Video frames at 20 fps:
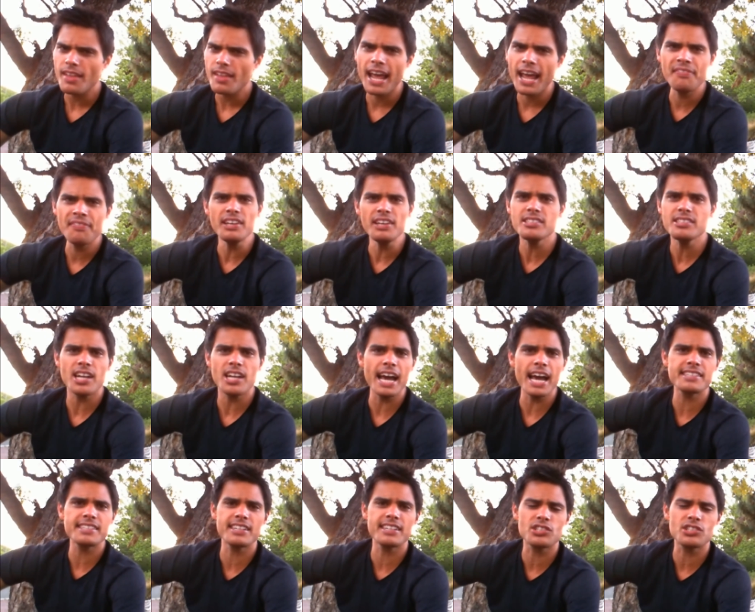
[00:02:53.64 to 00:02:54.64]
and this
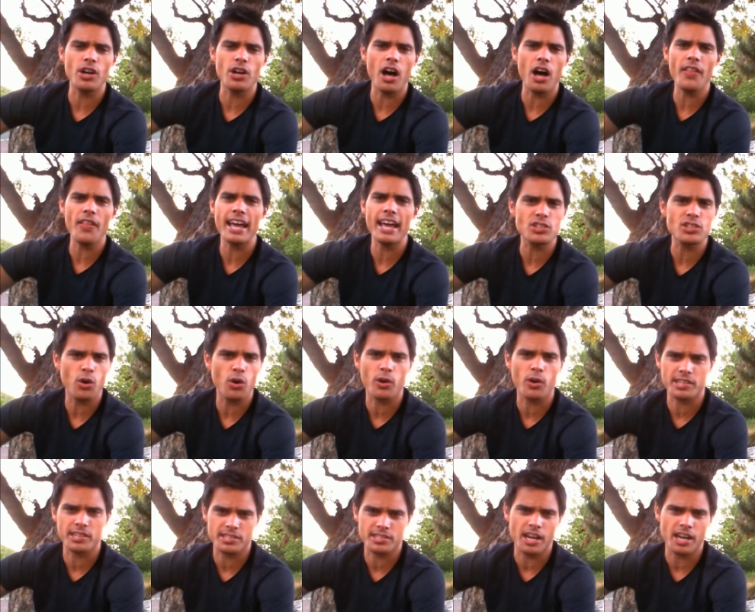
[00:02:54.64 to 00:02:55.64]
ties into all that
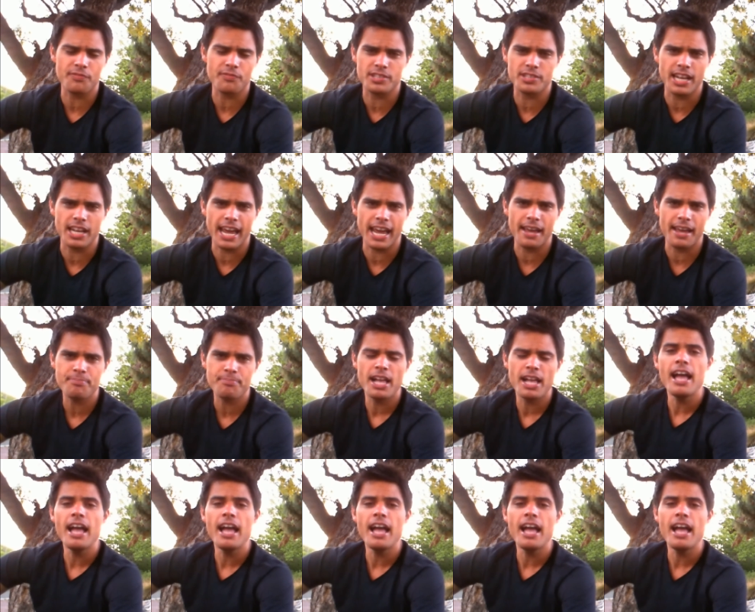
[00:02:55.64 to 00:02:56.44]
Taurus stuff today.